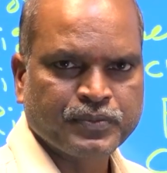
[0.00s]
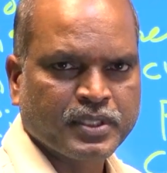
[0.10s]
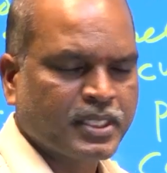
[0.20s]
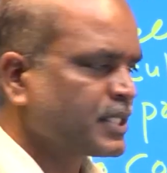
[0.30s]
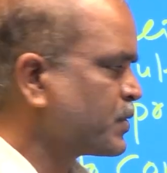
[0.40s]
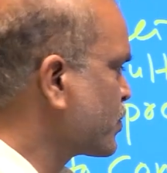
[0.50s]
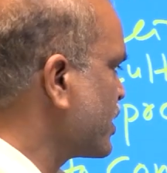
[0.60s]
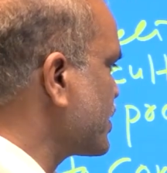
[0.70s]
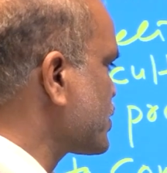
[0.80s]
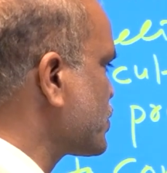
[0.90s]
Right to
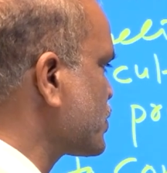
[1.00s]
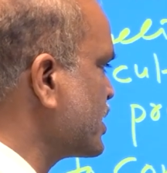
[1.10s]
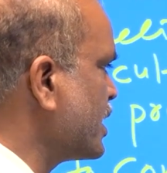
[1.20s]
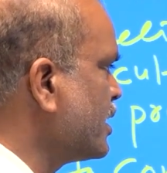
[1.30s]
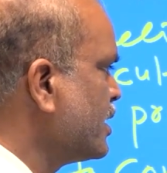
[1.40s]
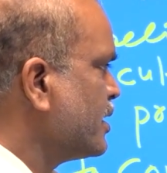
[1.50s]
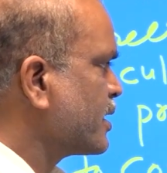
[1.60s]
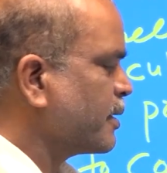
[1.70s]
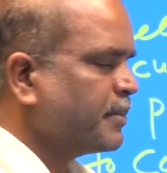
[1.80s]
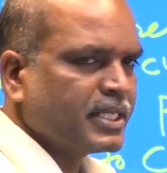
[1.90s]
constitutional
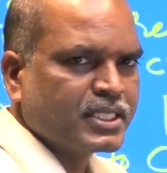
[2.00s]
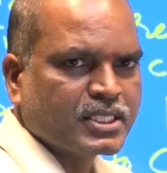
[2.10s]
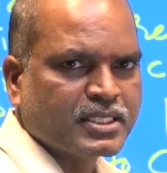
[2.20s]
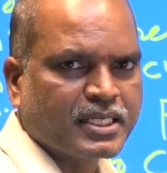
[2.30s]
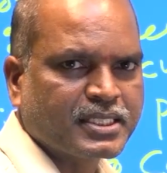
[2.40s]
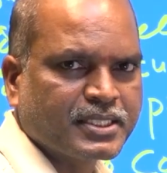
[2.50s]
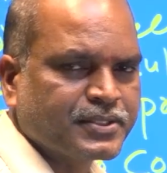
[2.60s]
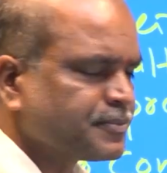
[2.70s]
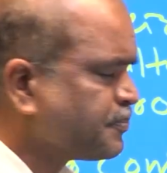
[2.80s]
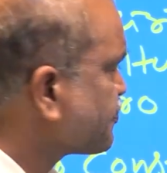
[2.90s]
remedies 32.